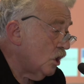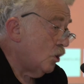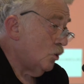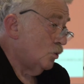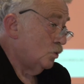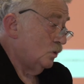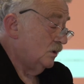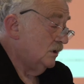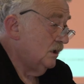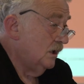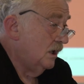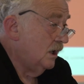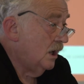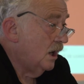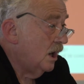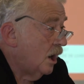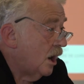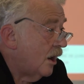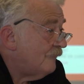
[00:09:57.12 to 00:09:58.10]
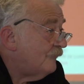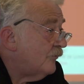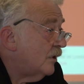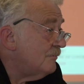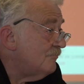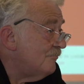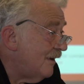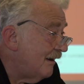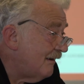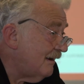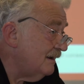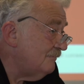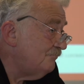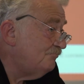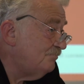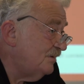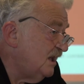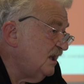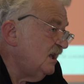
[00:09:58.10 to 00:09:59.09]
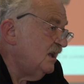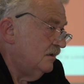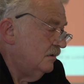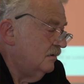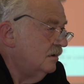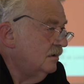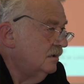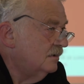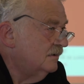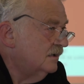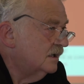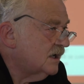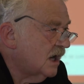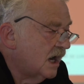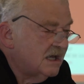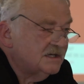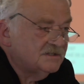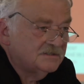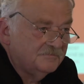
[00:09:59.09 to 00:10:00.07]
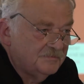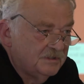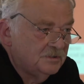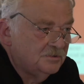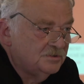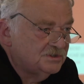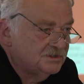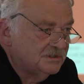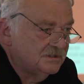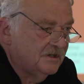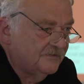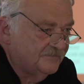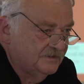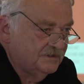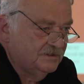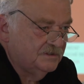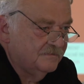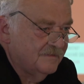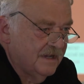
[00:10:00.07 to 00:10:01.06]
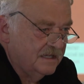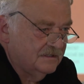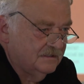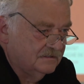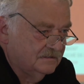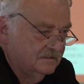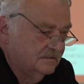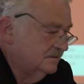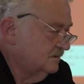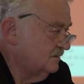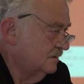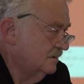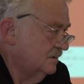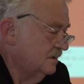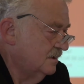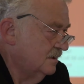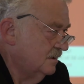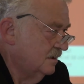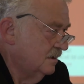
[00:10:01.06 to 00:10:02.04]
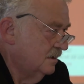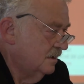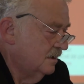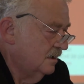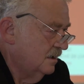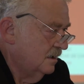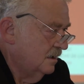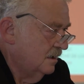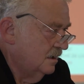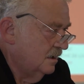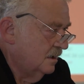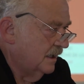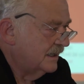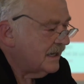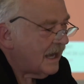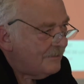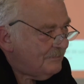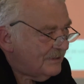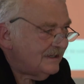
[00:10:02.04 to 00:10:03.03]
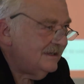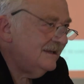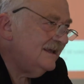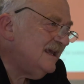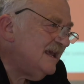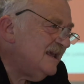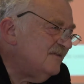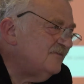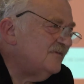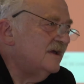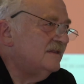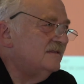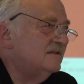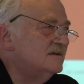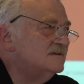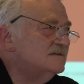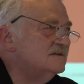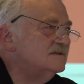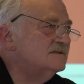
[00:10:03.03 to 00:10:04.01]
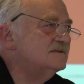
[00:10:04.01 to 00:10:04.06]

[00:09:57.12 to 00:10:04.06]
goal, of what might be the contribution of the humanities. And I believe, and this